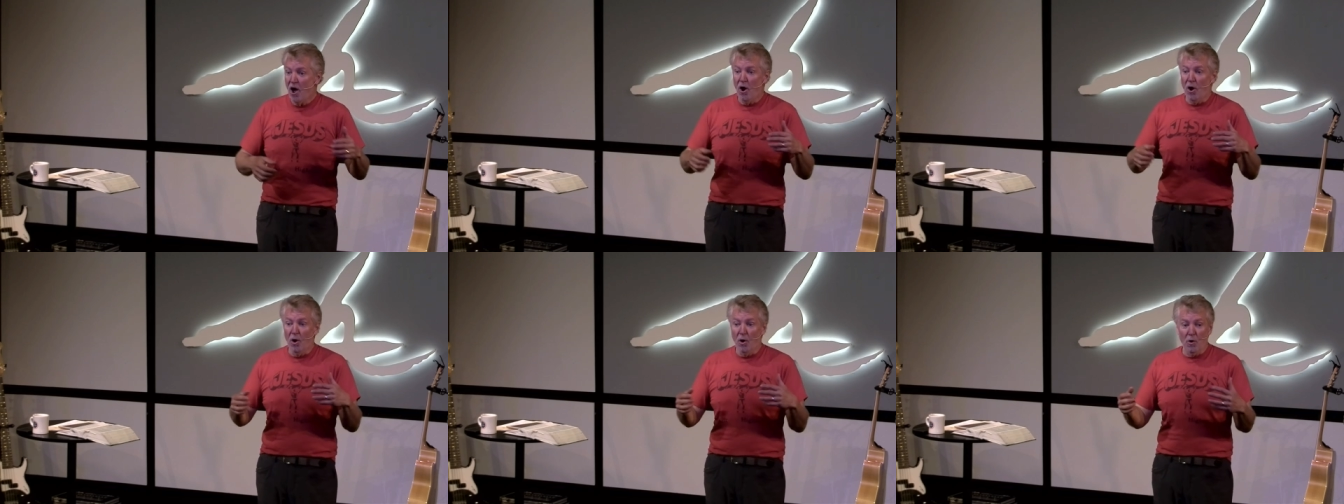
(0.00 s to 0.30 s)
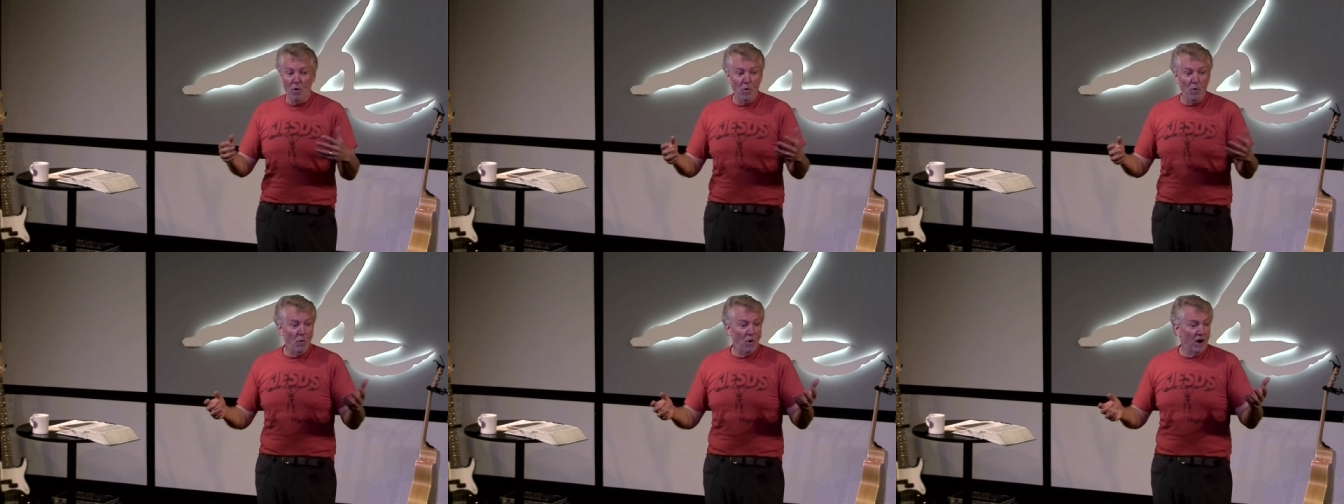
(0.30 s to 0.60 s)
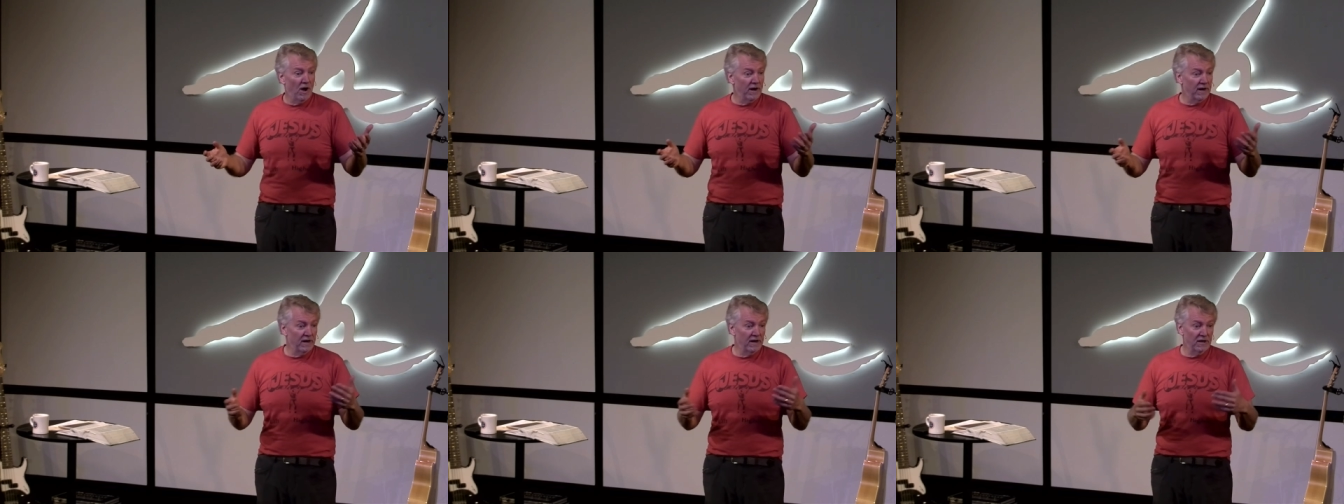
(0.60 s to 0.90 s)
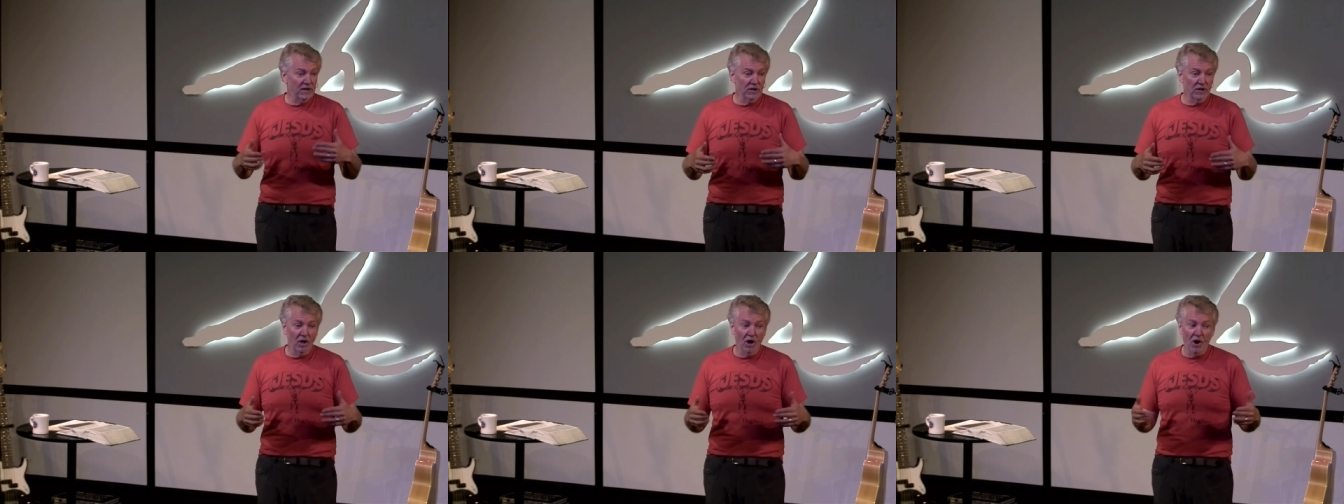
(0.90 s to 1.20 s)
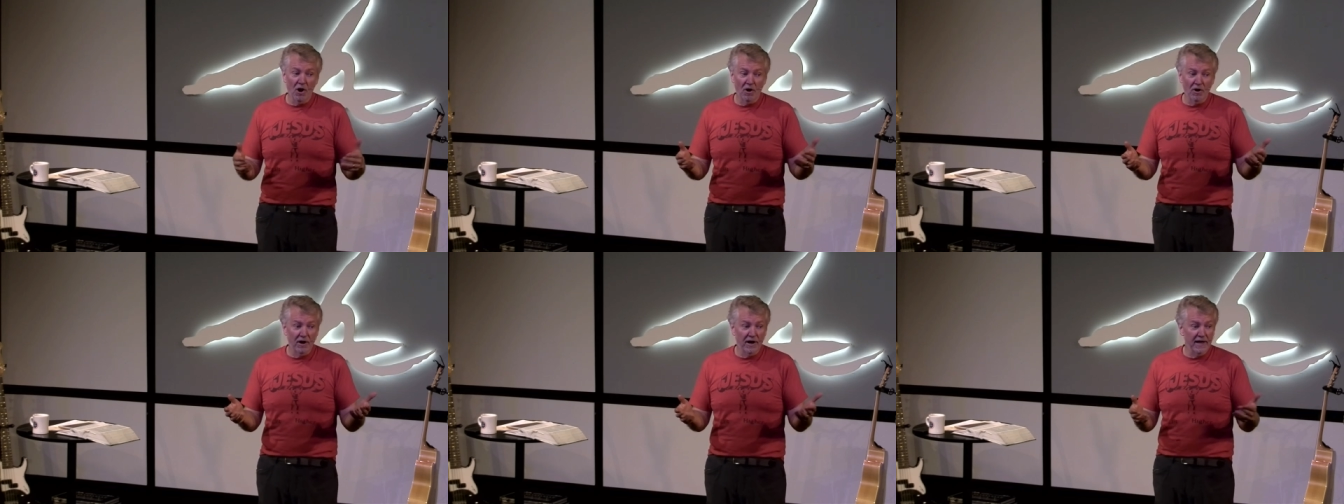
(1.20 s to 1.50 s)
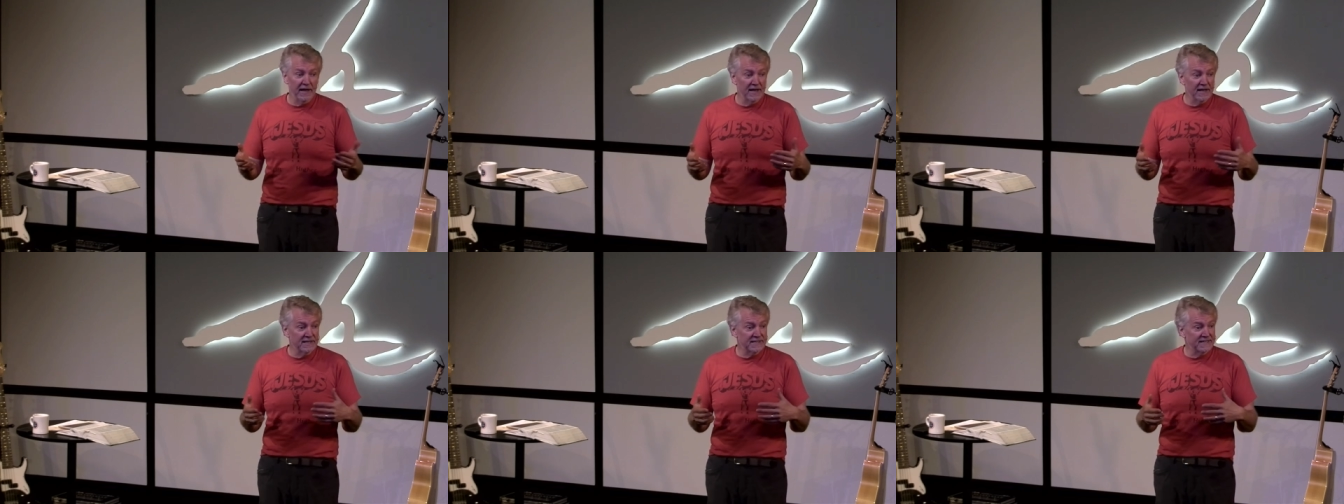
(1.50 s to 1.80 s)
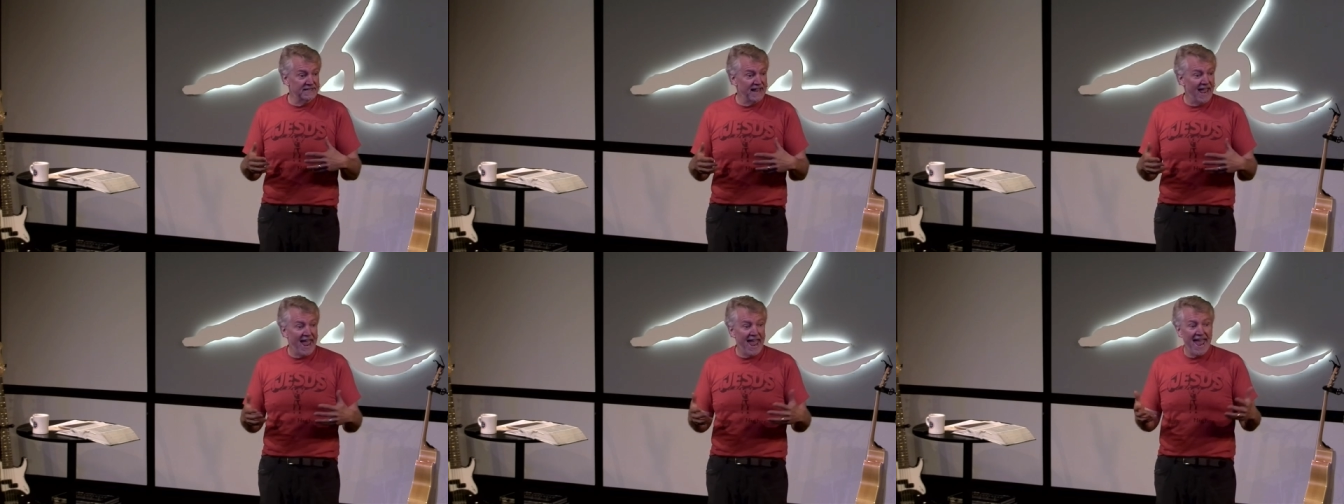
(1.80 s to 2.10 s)
Oh, what a glorious
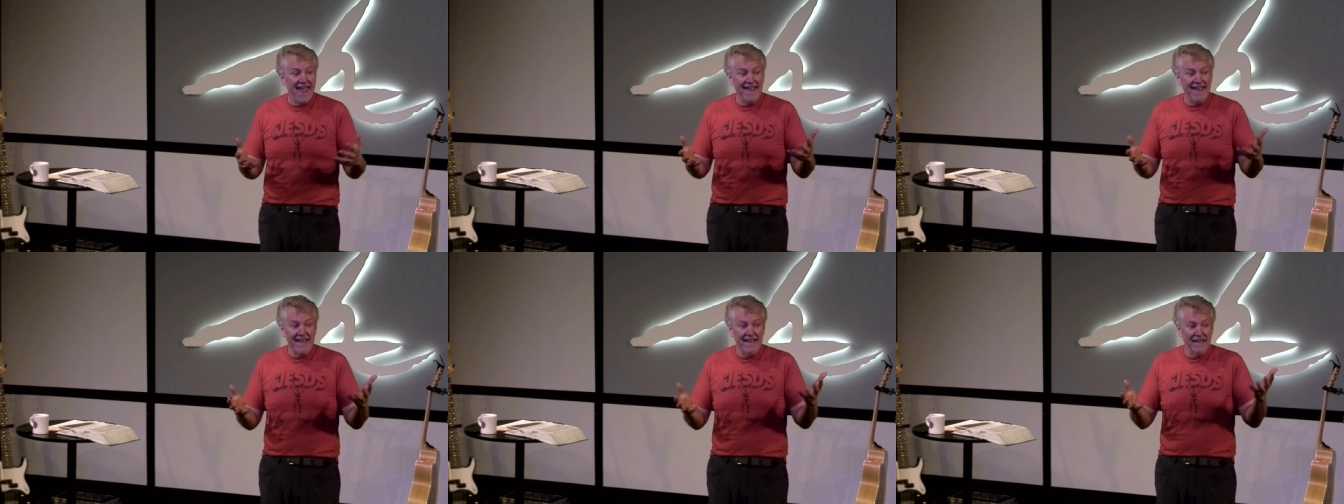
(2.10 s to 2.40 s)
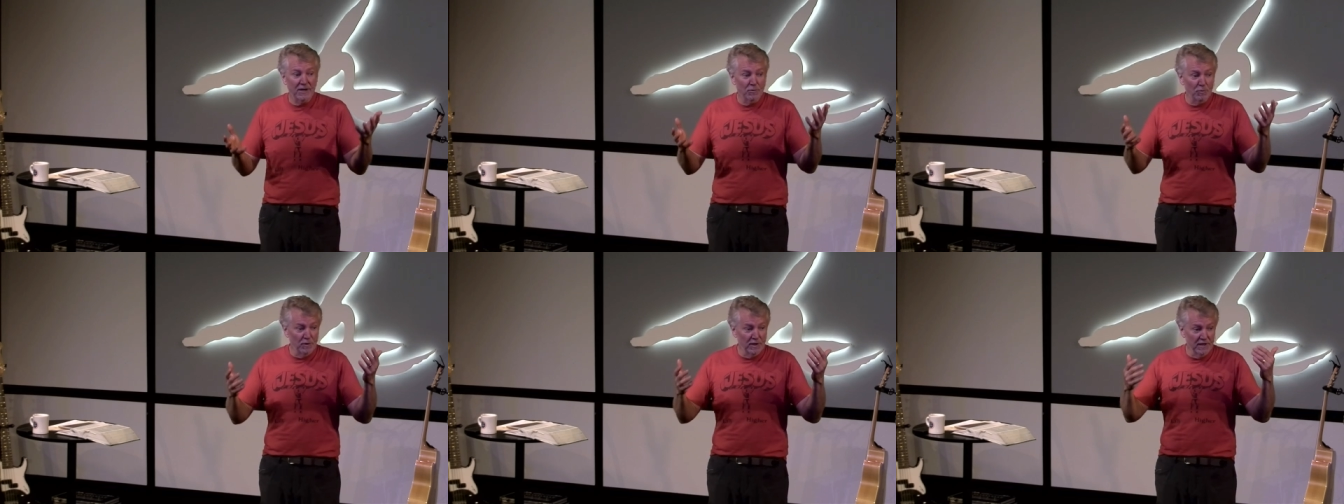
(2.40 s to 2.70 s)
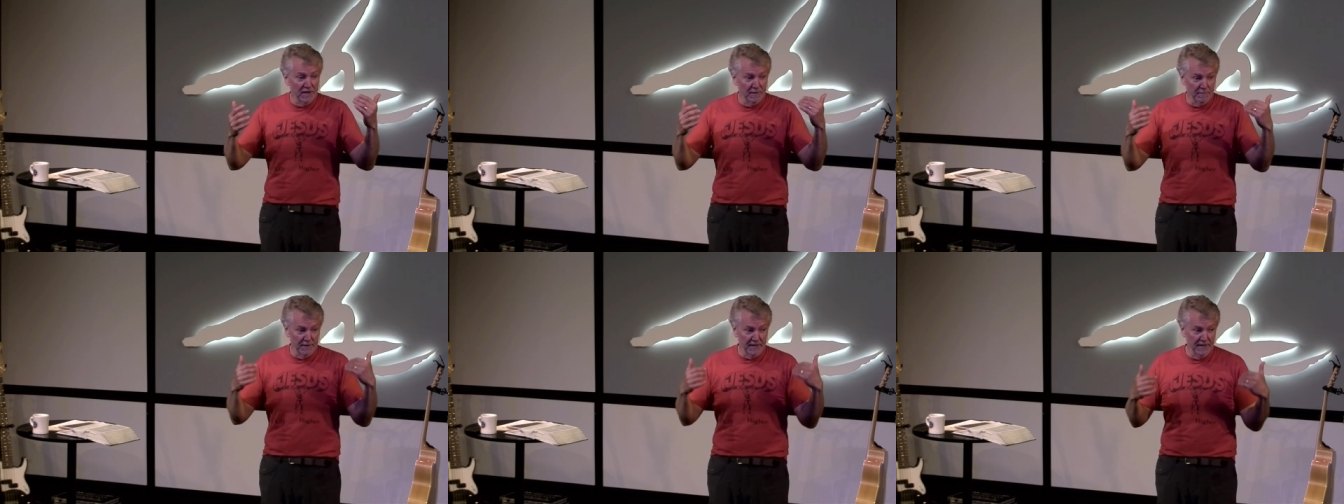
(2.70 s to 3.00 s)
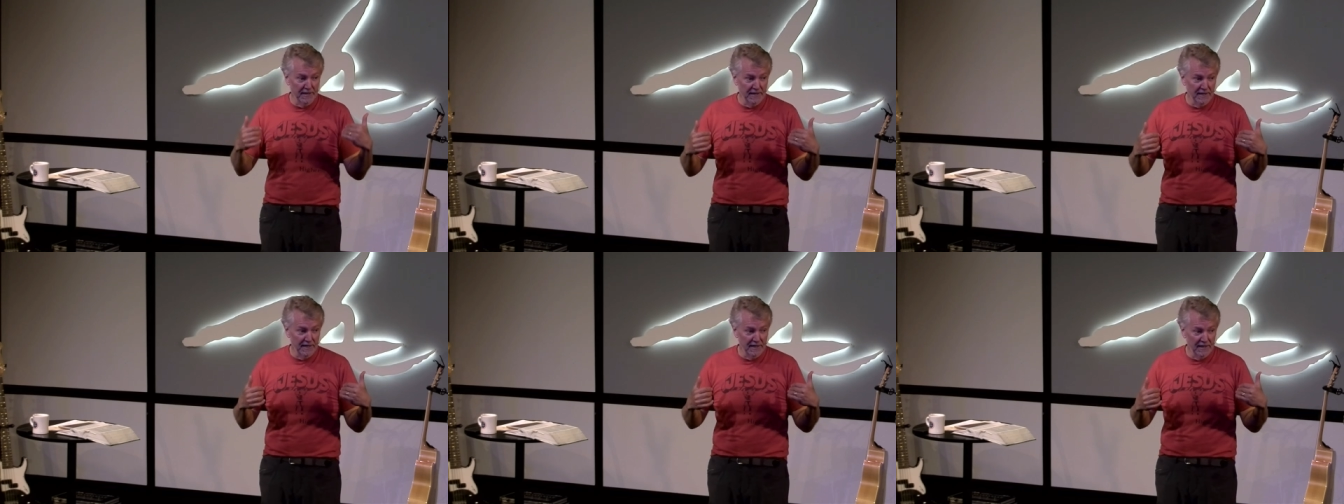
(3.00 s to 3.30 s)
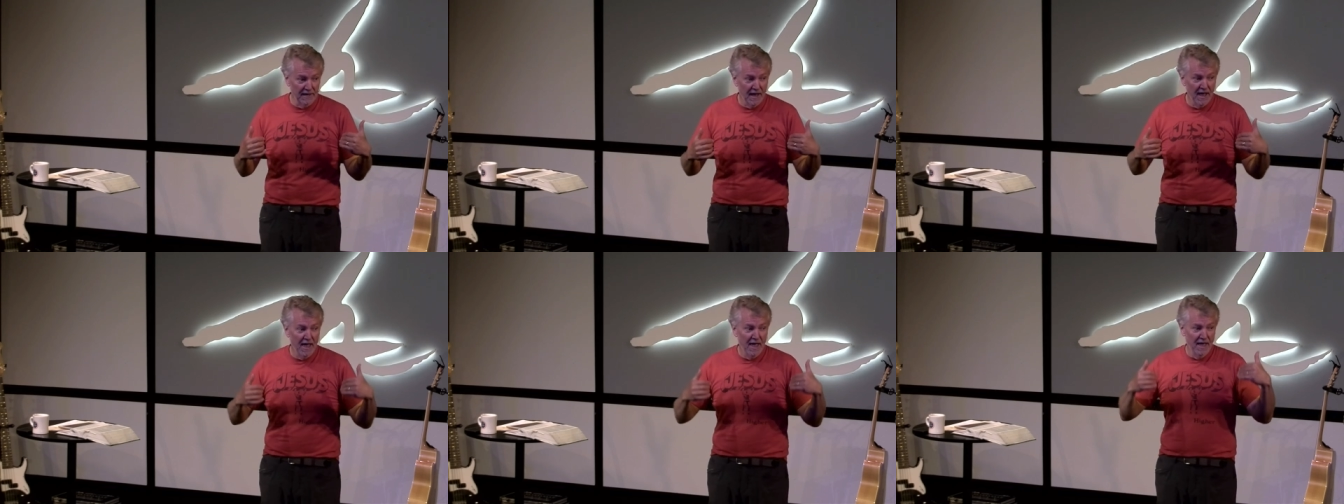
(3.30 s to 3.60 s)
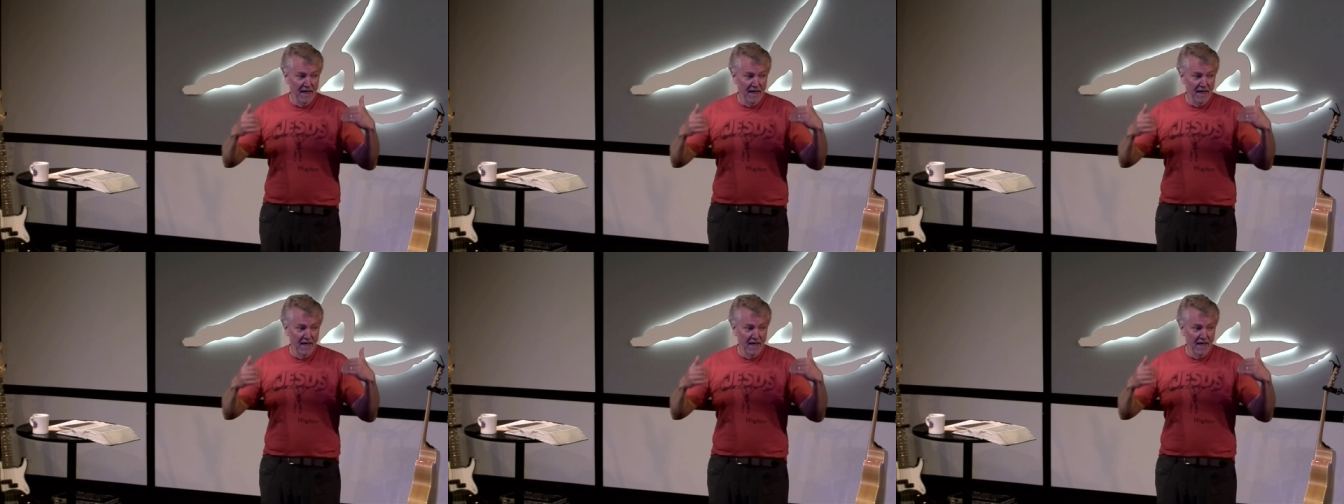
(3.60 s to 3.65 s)
day it will be.